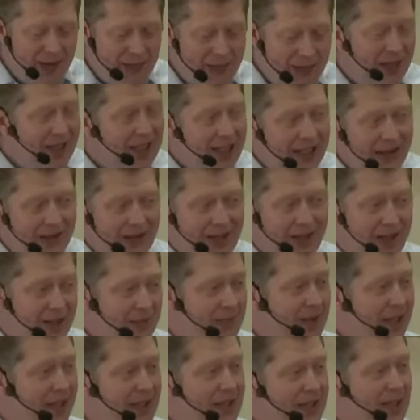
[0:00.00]
up beliefs in
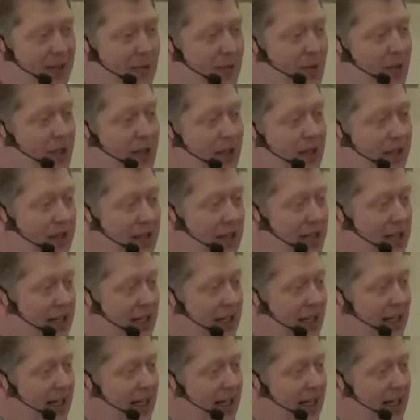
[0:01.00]
a mixed up world.